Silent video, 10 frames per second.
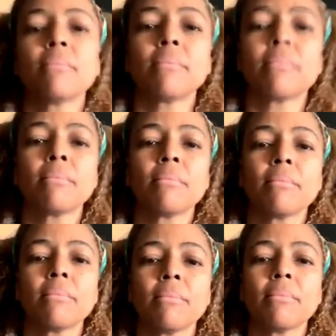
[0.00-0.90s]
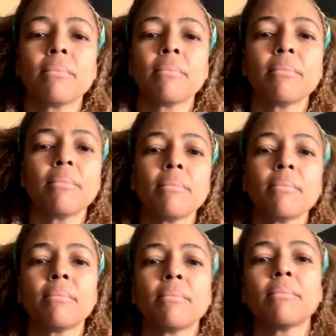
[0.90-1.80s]

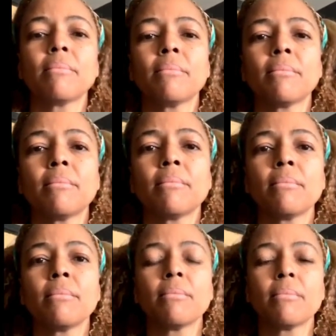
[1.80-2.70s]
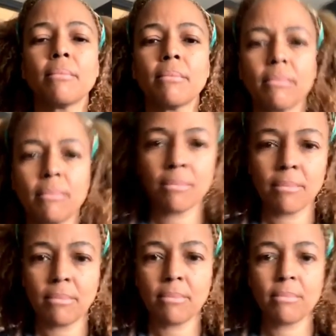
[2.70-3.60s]

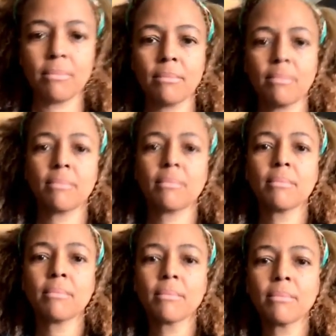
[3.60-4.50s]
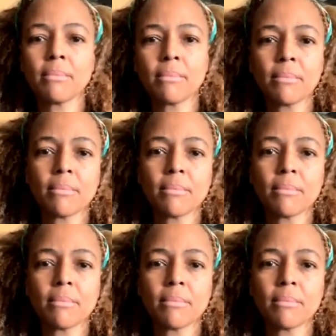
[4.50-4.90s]
This person isn't speaking.